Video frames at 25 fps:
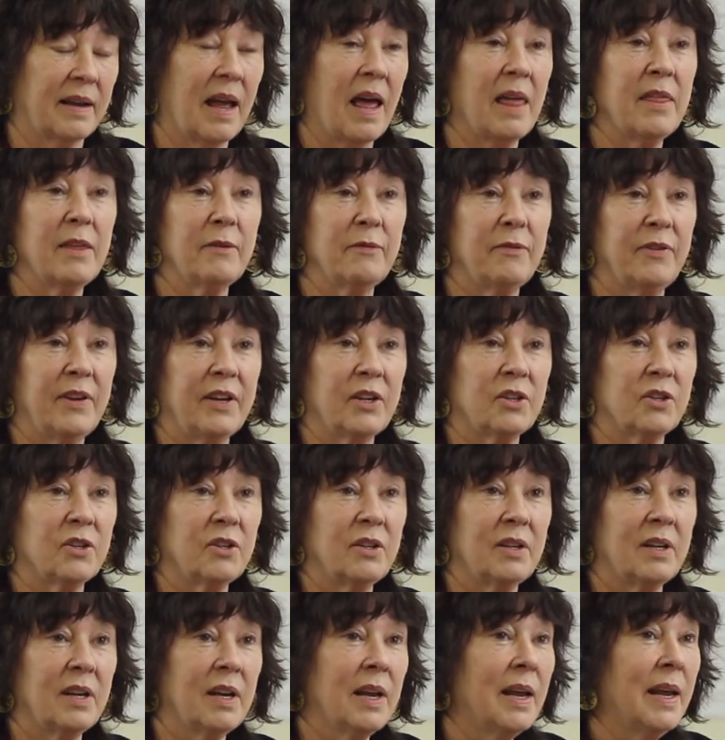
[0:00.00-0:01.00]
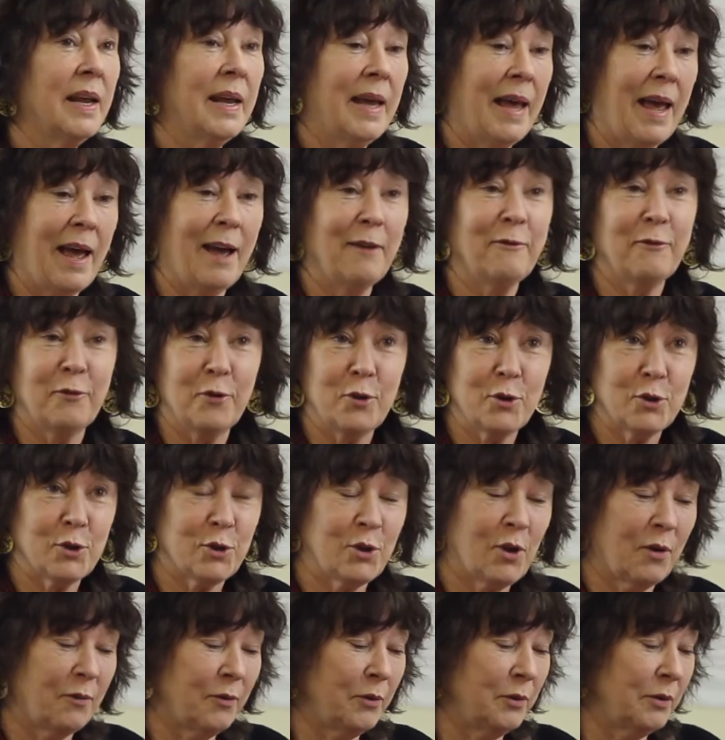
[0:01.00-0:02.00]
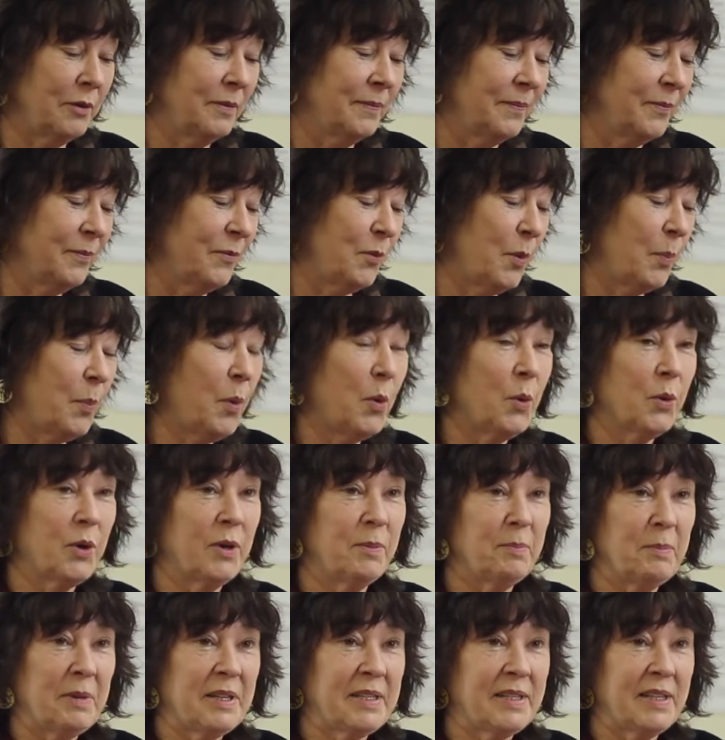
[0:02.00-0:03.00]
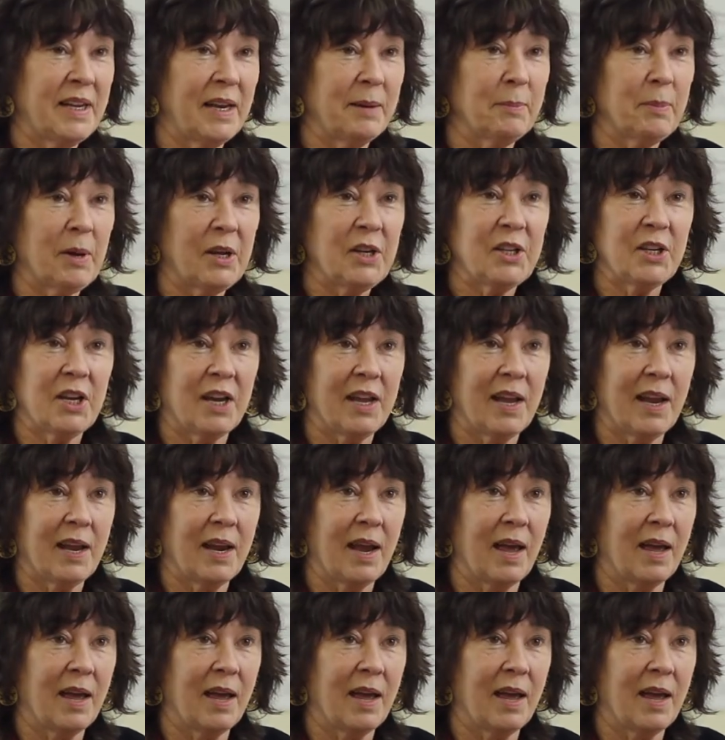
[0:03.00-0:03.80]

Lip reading: Other fiction, our first novel, Reported Missing by Diane